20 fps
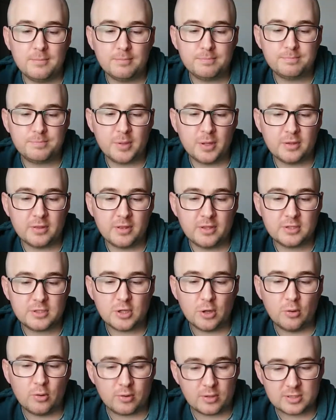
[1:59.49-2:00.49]
But the
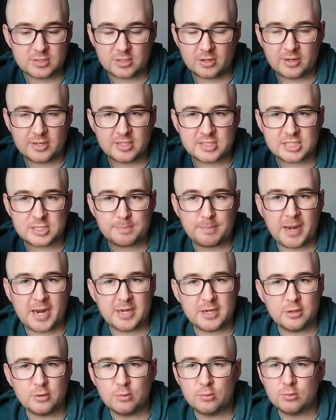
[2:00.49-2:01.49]
dog is like a
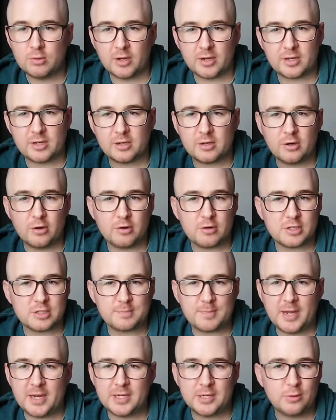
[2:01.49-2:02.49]
spaniel, like a cocker
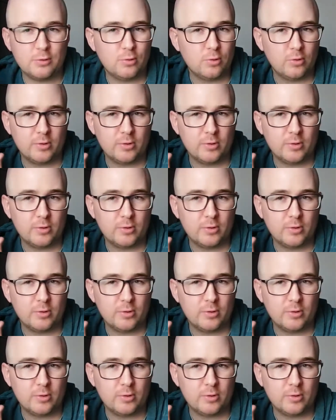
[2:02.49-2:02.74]
spaniel, or